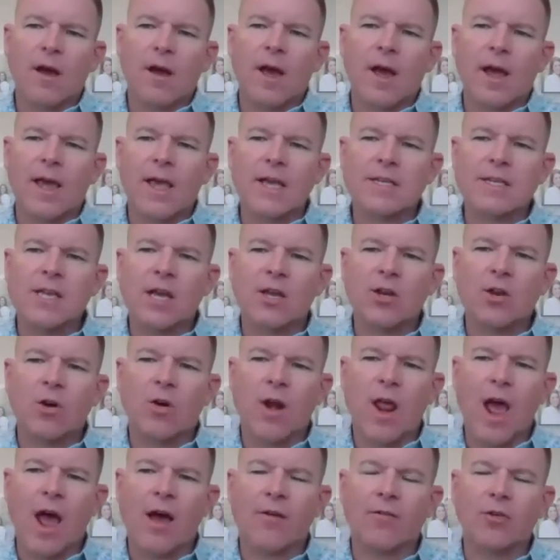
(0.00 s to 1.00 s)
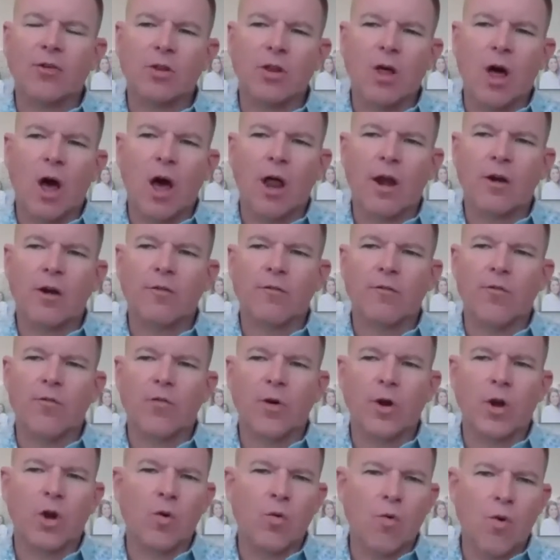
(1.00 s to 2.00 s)
guess I don't have a lot of
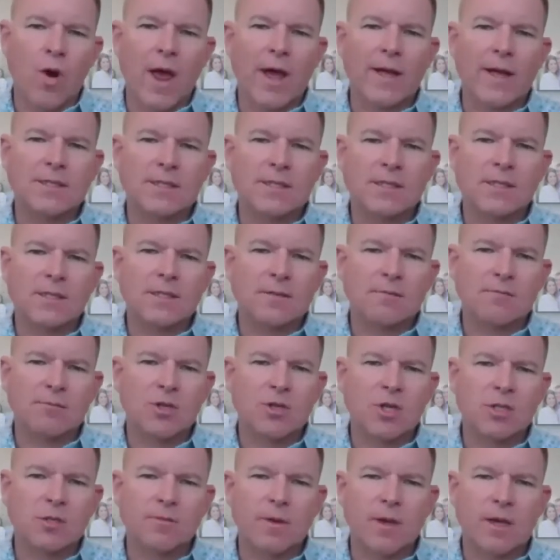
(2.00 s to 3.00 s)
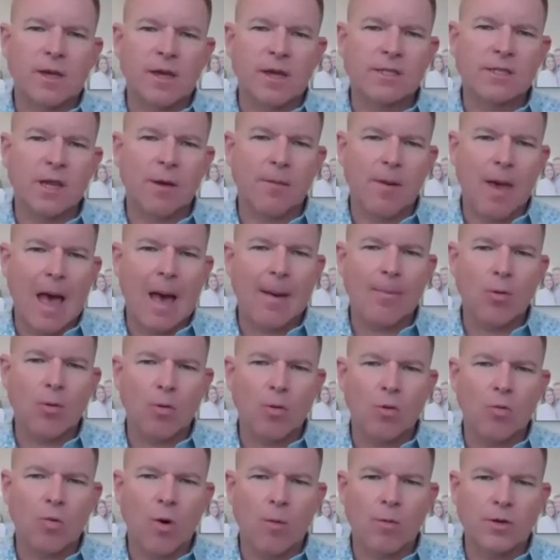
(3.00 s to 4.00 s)
regrets just because I'm happy
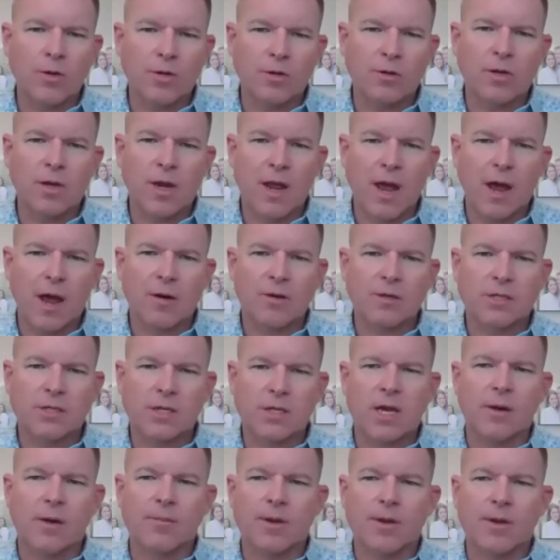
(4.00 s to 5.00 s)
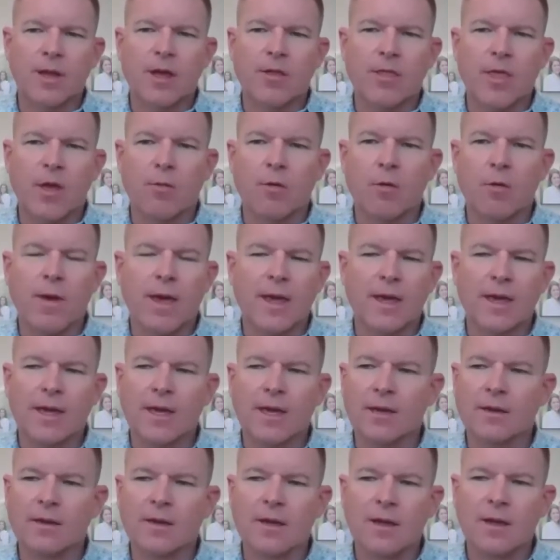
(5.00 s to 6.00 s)
with what we're doing now as a company. I think we're
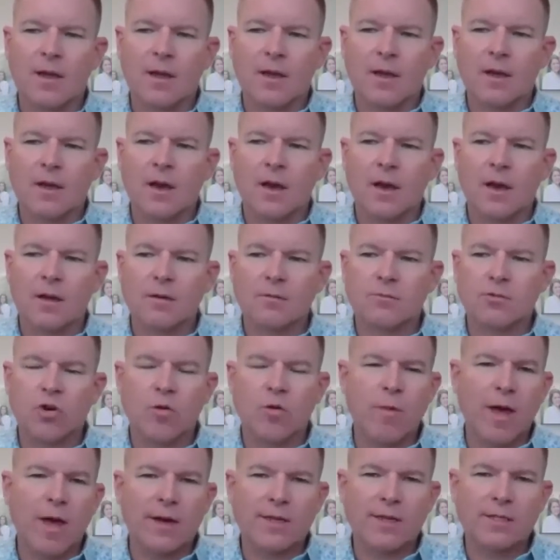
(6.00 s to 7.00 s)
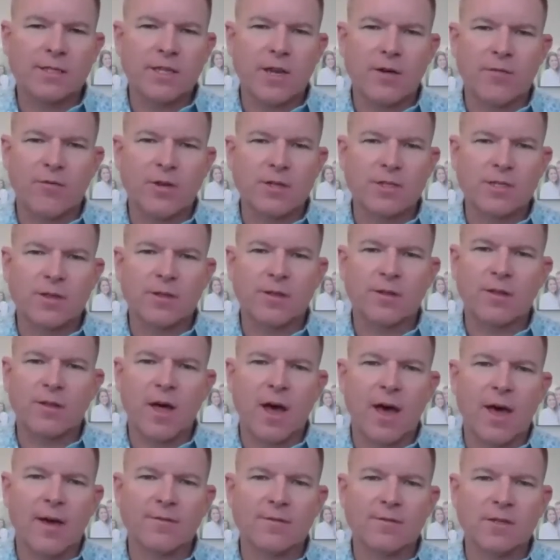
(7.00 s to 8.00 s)
making a tremendous difference in the
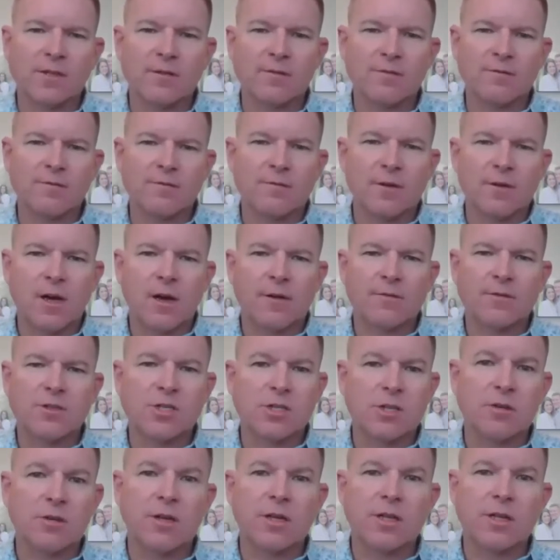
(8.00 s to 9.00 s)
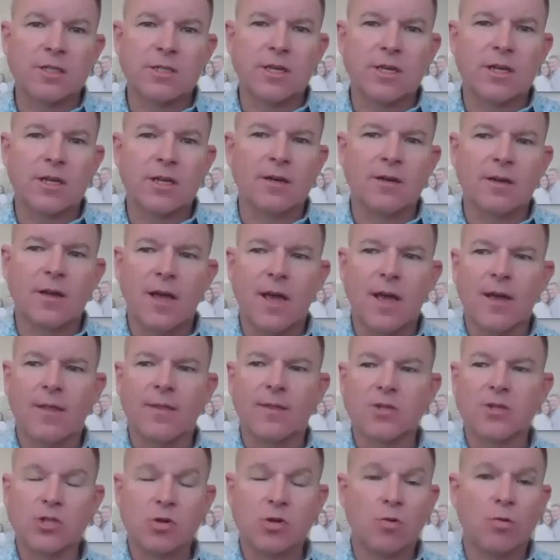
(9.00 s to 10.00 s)
lives of students and
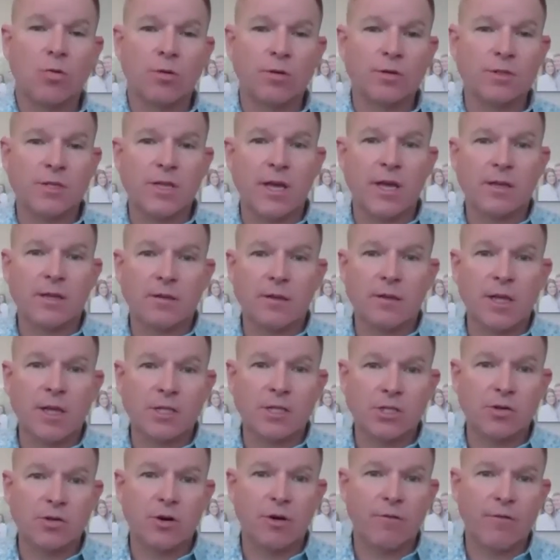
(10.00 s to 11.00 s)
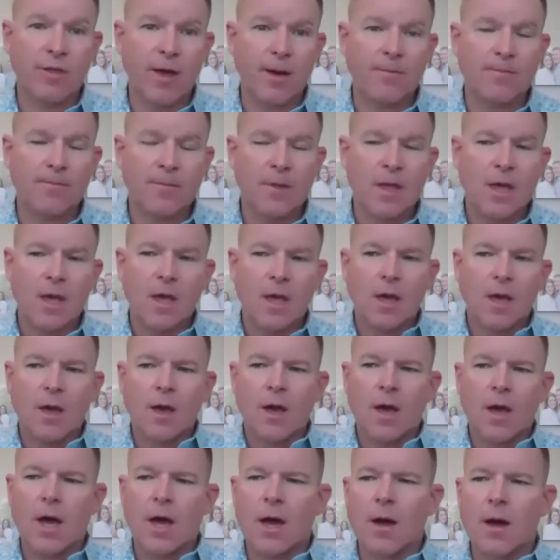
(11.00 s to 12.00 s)
the schools that serve them.
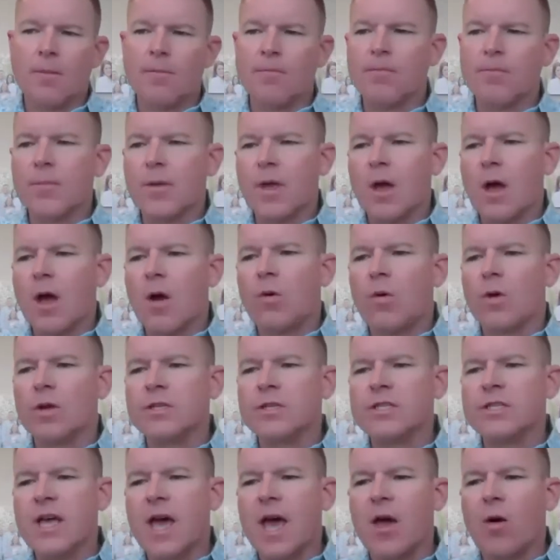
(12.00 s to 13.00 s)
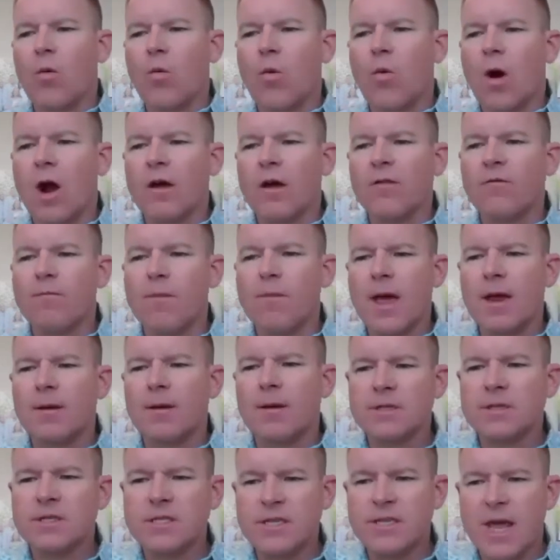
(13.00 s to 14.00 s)
I will say where I've made
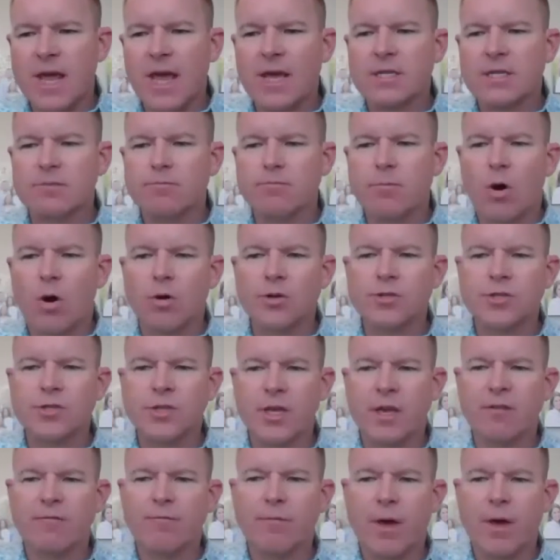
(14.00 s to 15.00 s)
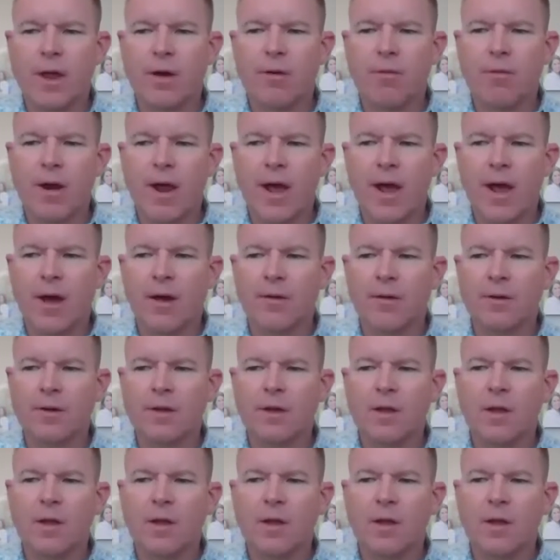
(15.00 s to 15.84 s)
mistakes mostly have been around,